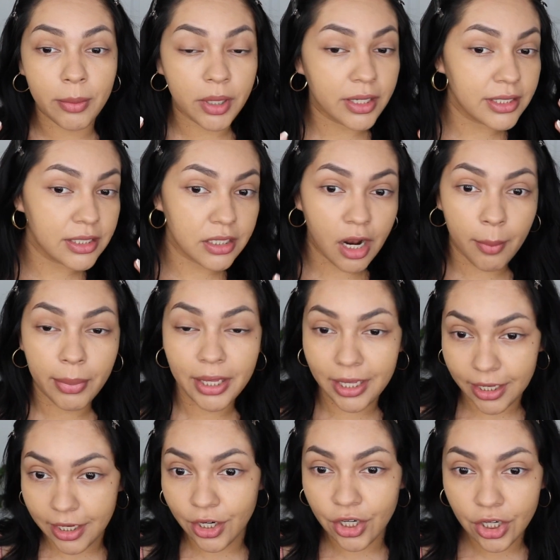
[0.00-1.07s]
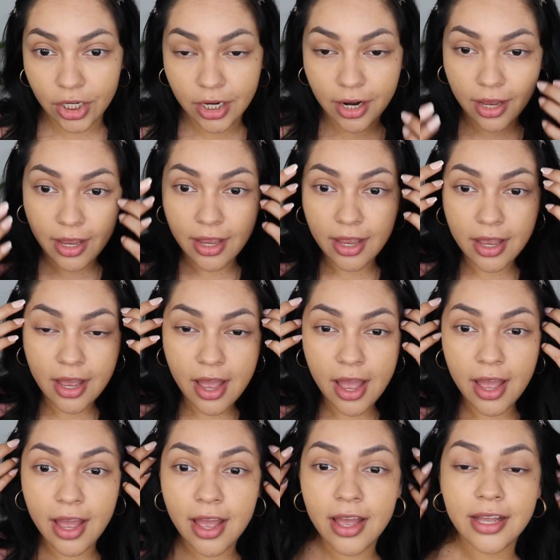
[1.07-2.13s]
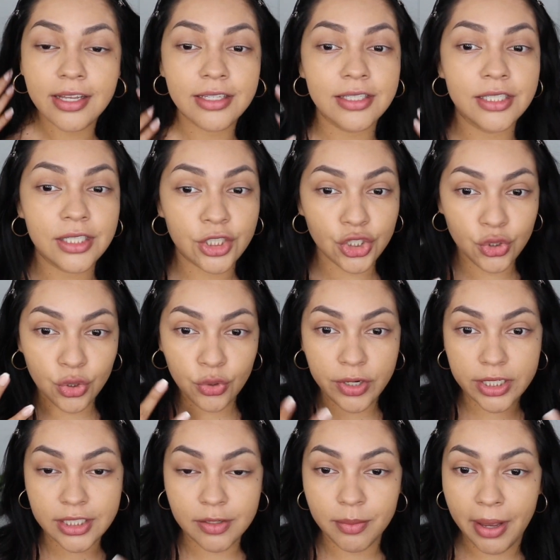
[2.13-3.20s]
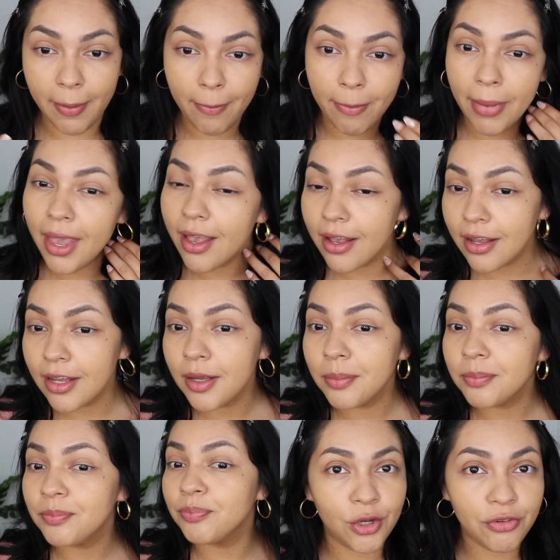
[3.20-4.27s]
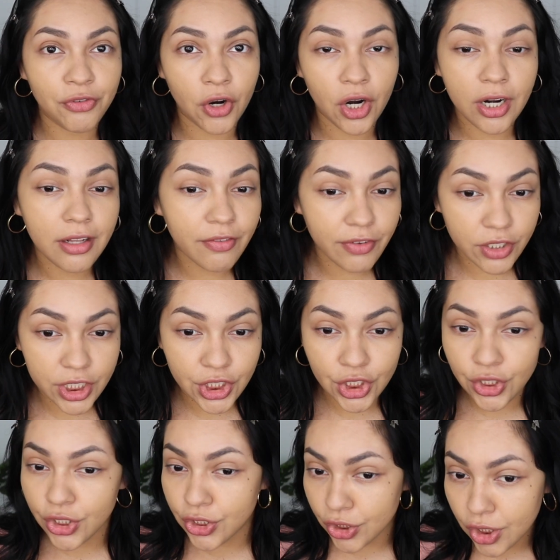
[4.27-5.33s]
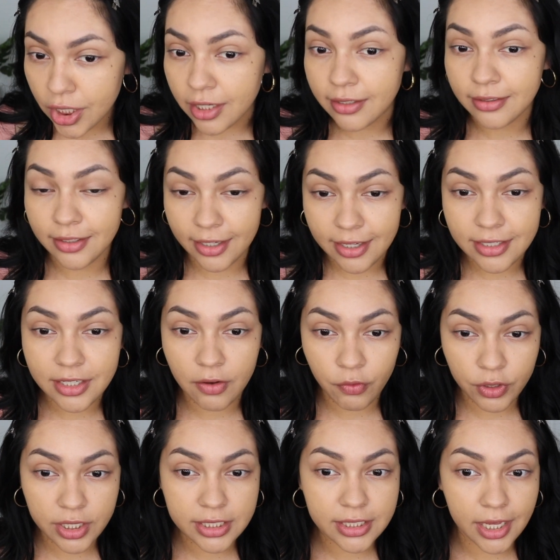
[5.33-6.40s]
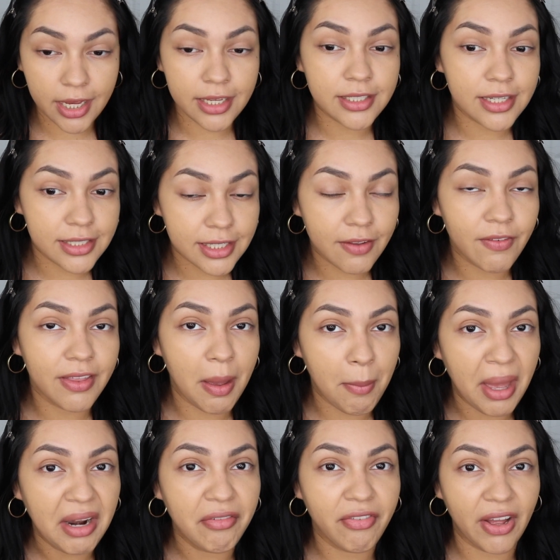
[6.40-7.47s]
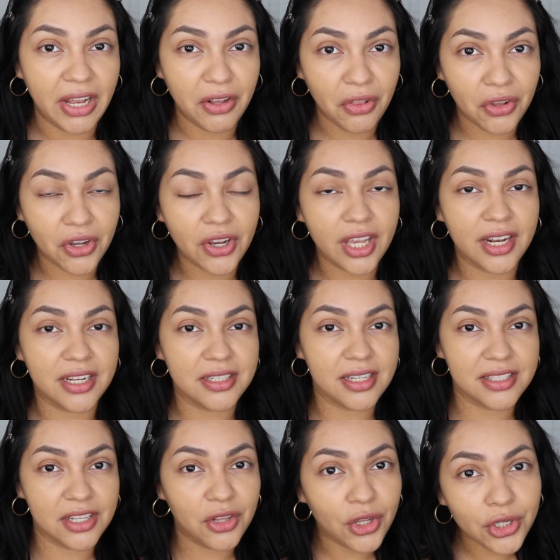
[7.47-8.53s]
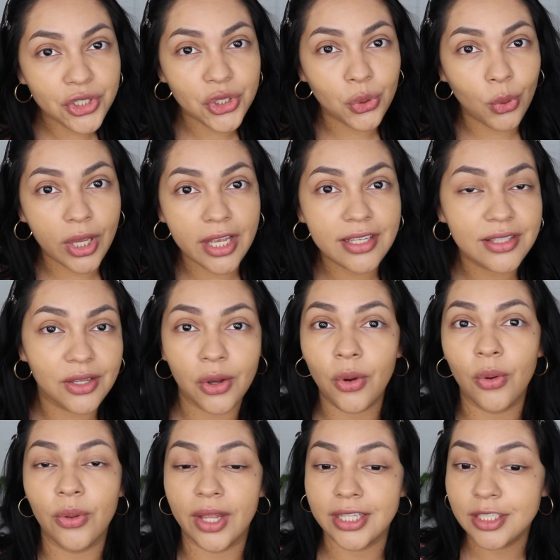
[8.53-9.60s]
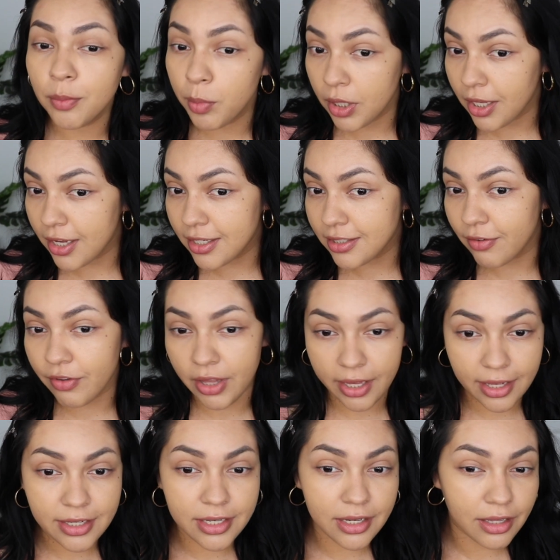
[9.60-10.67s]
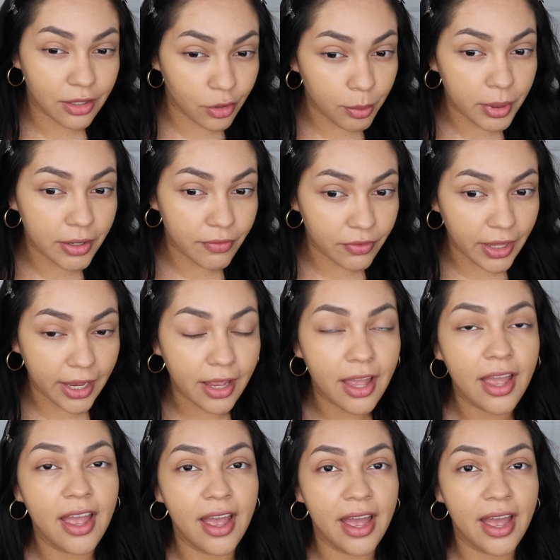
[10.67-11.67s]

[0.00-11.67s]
I'm gonna stop here and do the rest of my makeup. So far, the foundation looks good. I can definitely say it does give you that mattifying look and it doesn't look dewy, so that's a plus. I feel like it did a little bit of like,